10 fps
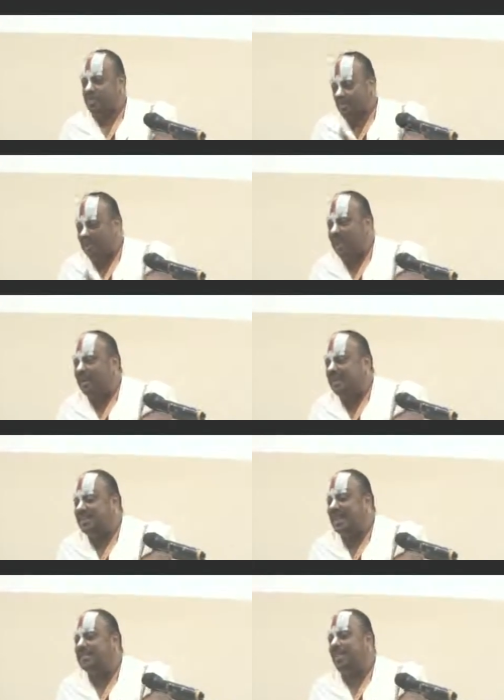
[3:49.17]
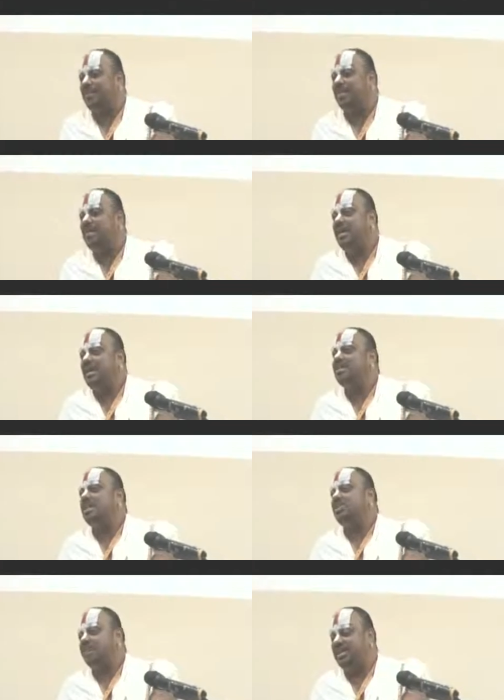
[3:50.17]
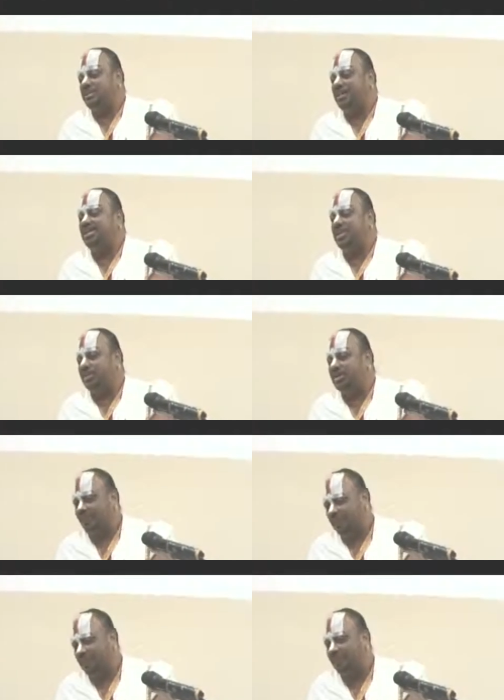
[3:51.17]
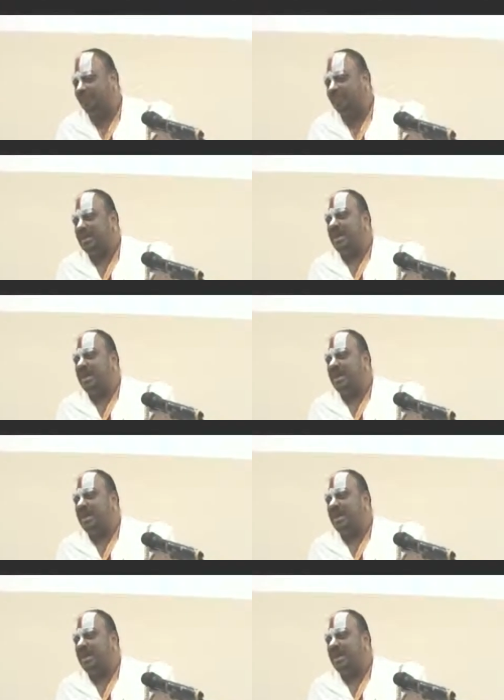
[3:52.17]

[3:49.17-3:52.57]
Virtual reality is an example in cell studies, basic unit of life.